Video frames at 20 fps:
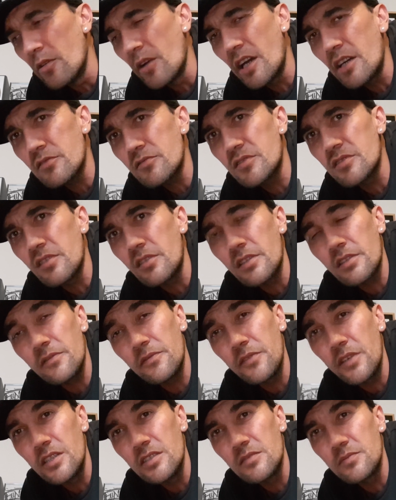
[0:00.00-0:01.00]
outside of
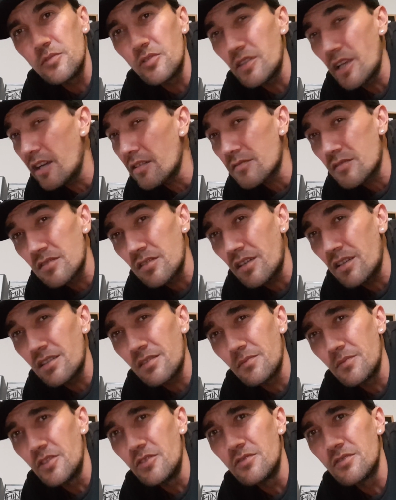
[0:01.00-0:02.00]
Facebook, outside
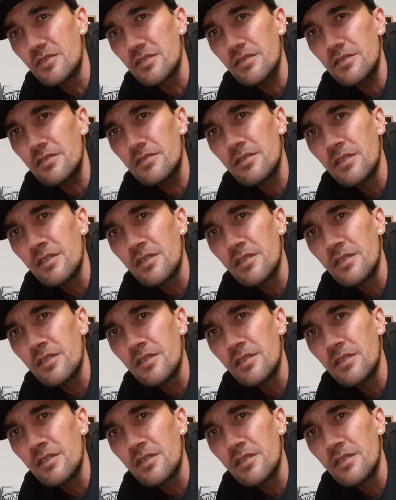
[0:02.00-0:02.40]
of music,